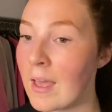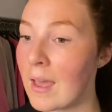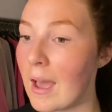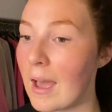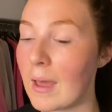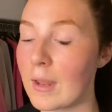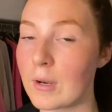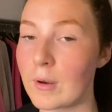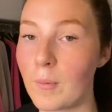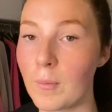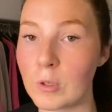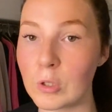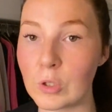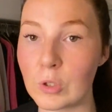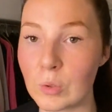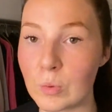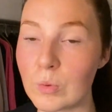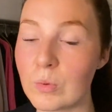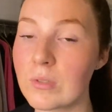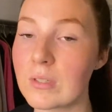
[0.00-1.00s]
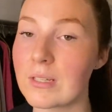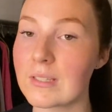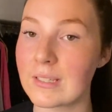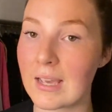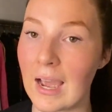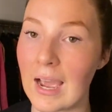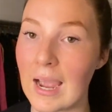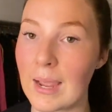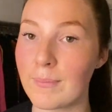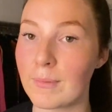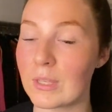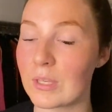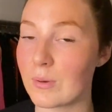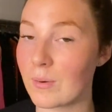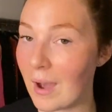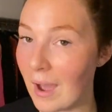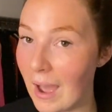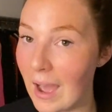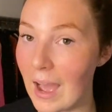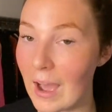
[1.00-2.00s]
and use the time that you
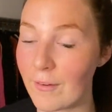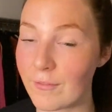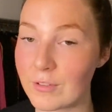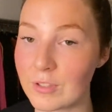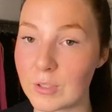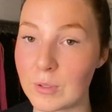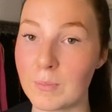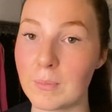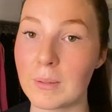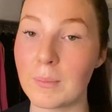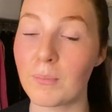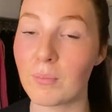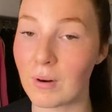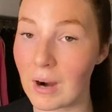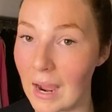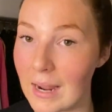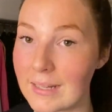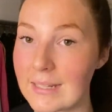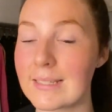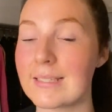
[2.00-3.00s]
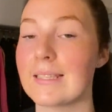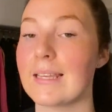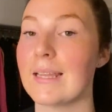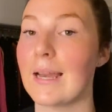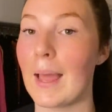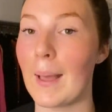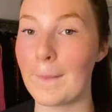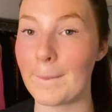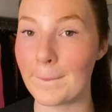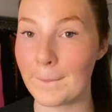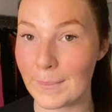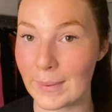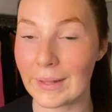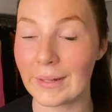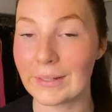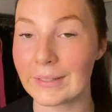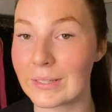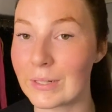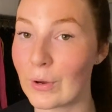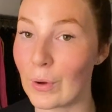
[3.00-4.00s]
have to be practicing and
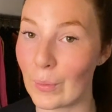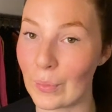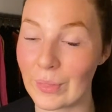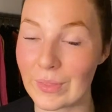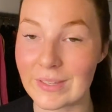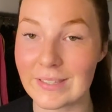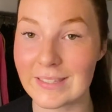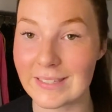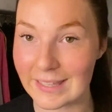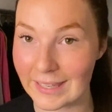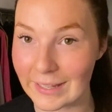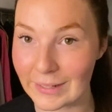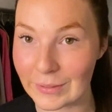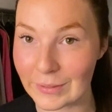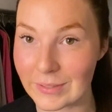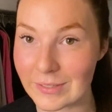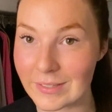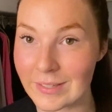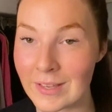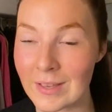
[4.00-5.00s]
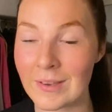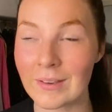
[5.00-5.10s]
building on the skills,